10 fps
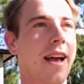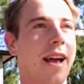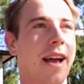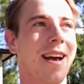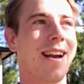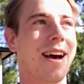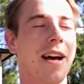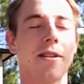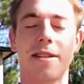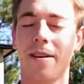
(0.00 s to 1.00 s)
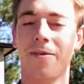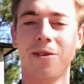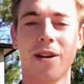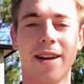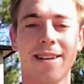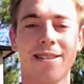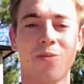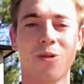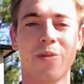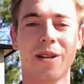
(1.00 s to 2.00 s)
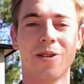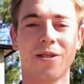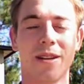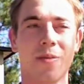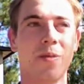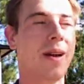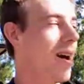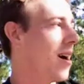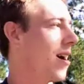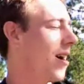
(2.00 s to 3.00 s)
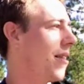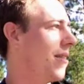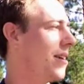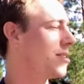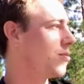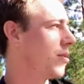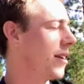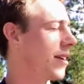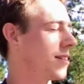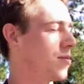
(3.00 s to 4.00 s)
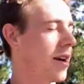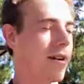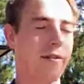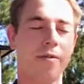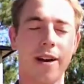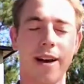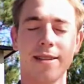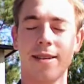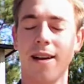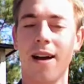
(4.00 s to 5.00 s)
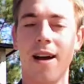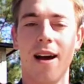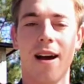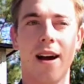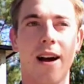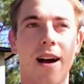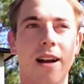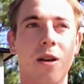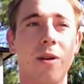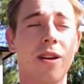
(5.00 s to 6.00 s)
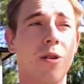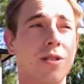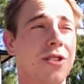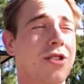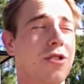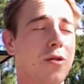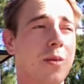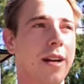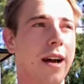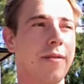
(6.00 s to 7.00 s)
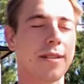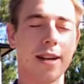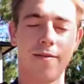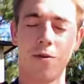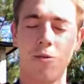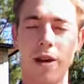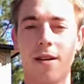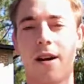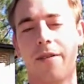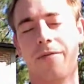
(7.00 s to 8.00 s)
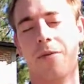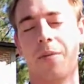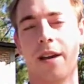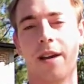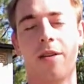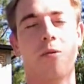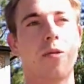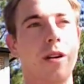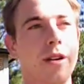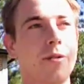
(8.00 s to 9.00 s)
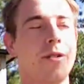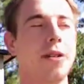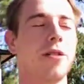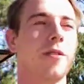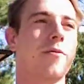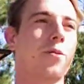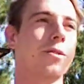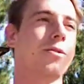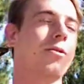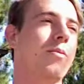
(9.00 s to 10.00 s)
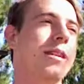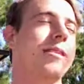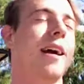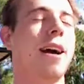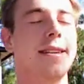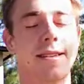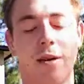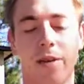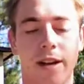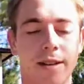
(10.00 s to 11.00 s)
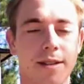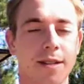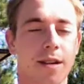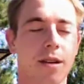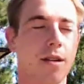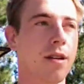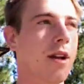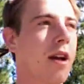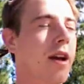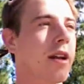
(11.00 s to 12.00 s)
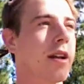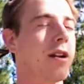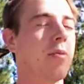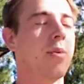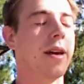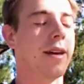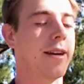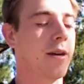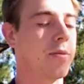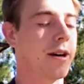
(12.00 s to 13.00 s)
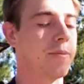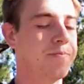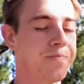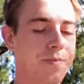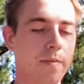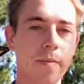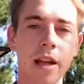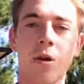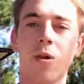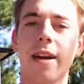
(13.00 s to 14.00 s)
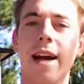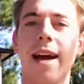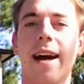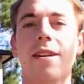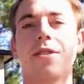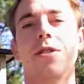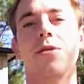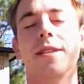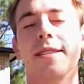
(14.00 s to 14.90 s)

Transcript: and I'll definitely try to get some more pictures up. This week, as a matter of fact, going to be going scuba diving. It's kind of a week off from me. Really, really looking forward to it. My dad is coming in, so going to go pick him up. And we're going to head out to La